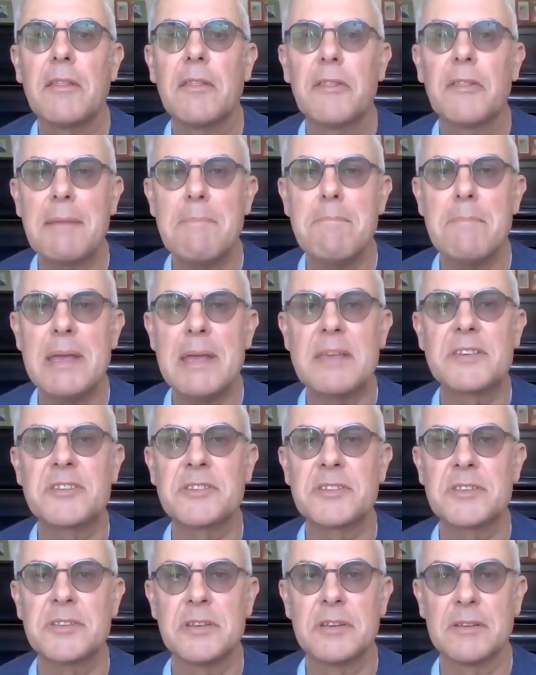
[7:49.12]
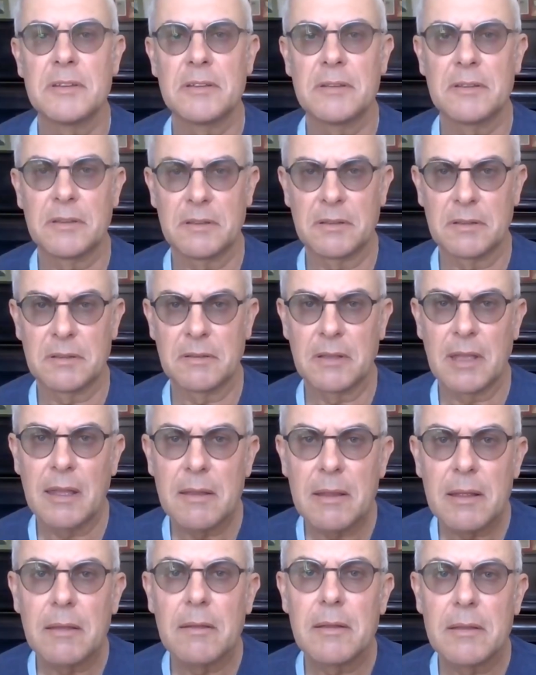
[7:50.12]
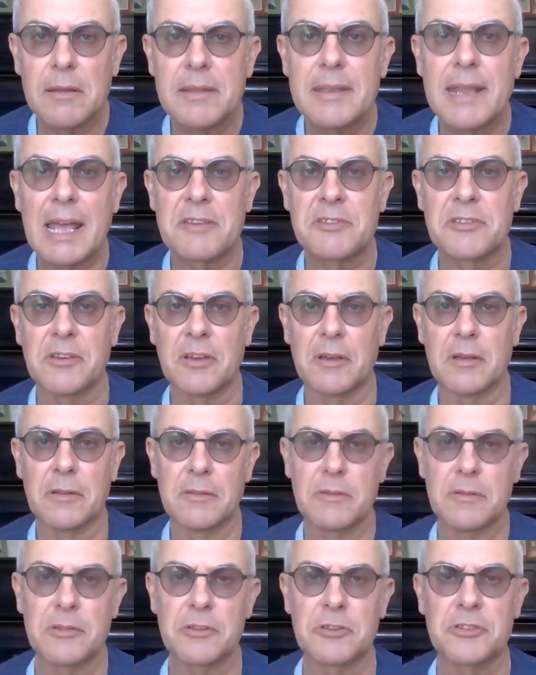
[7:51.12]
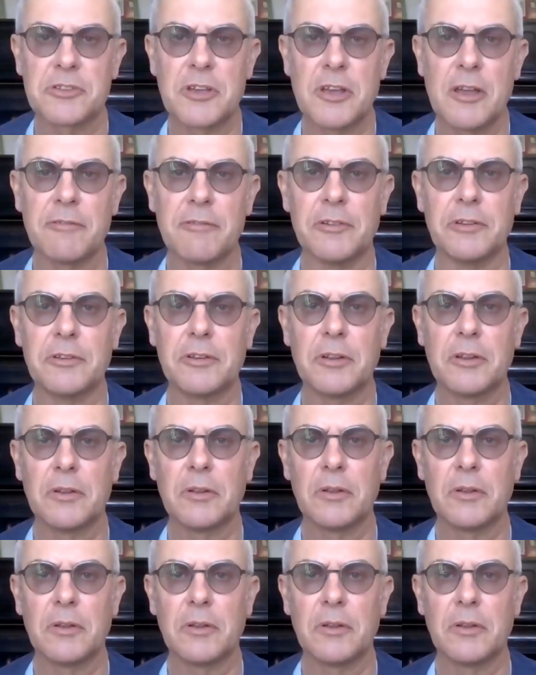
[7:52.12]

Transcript: they missed Nazar, the servant.